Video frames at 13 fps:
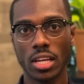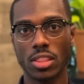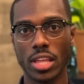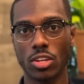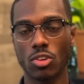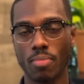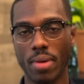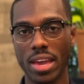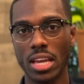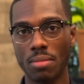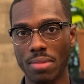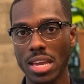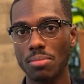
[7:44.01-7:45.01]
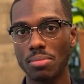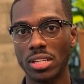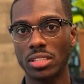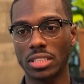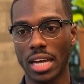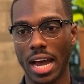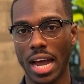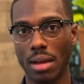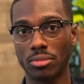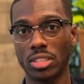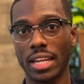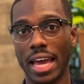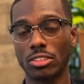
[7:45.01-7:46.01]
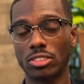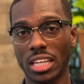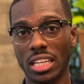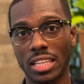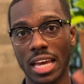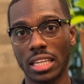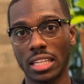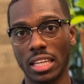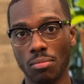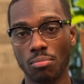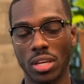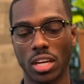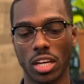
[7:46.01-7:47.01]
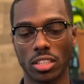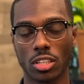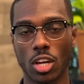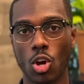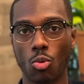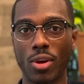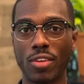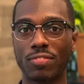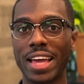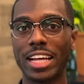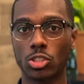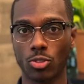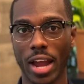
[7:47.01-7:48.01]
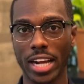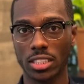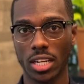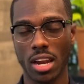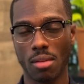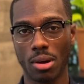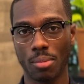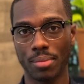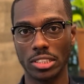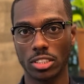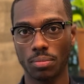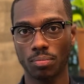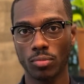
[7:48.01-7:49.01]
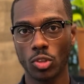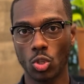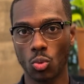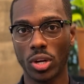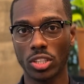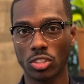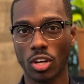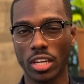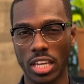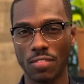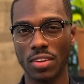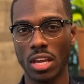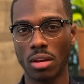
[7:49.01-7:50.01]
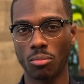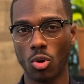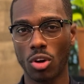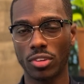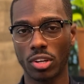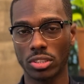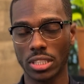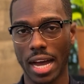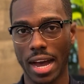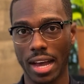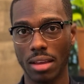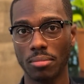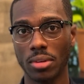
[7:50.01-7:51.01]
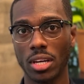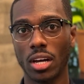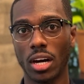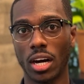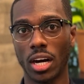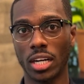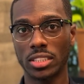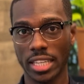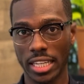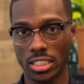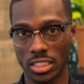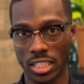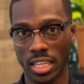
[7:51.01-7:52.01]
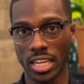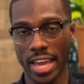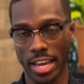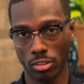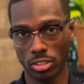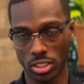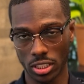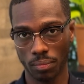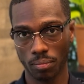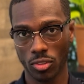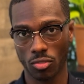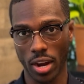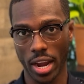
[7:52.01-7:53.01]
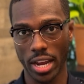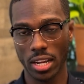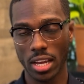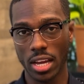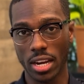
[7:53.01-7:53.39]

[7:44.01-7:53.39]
Then it may be time to now take that leap, because with that traction and that momentum, you want to start giving it more of your time, attention, and energy, right?